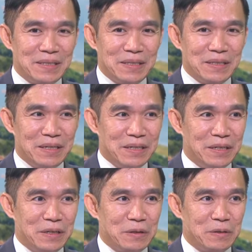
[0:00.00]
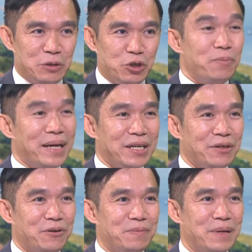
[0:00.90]
doom and
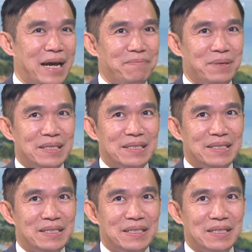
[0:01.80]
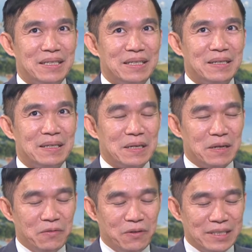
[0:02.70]
gloom happens
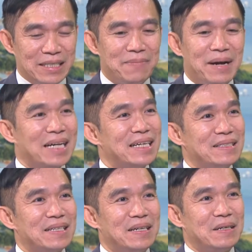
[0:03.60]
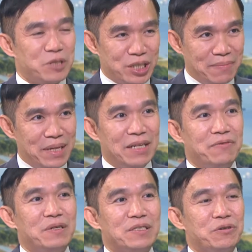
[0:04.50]
for certain markets, which I believe
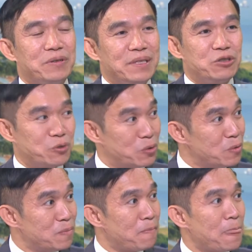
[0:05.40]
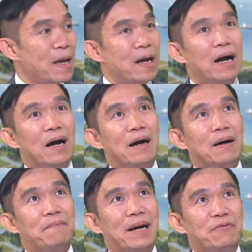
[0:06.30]
is going to be true.
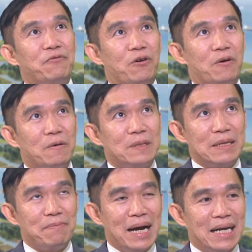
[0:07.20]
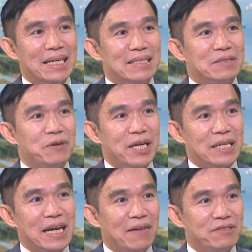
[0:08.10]
But for the markets where the
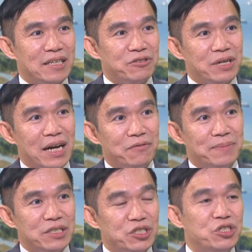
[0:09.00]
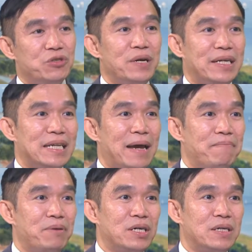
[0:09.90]
central government still has
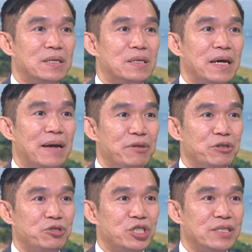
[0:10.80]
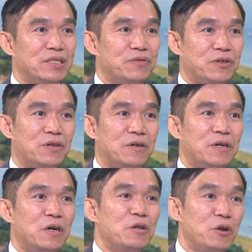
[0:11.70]
ample ammunition for
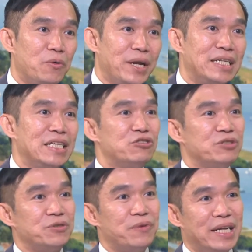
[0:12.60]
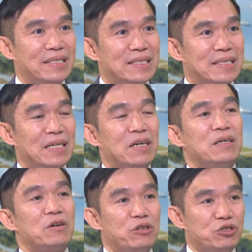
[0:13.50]
lowering the interest rates,
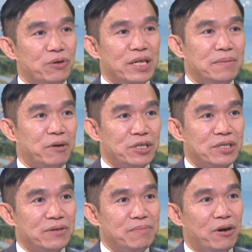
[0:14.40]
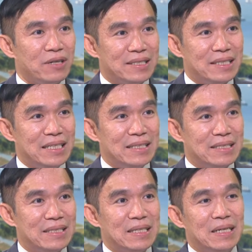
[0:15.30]
controlling the monetary
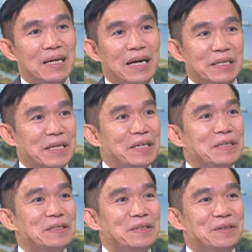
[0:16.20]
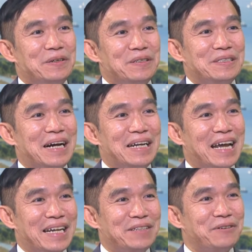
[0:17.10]
policies, I think it's
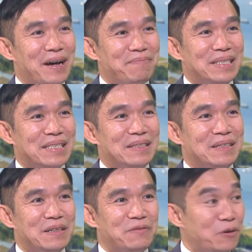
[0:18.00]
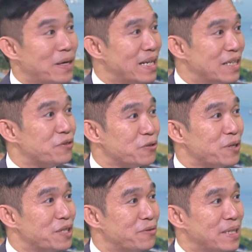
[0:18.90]
unlikely to happen at least for
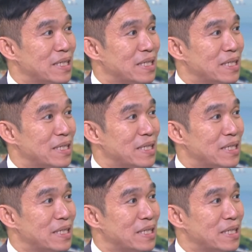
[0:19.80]
2020.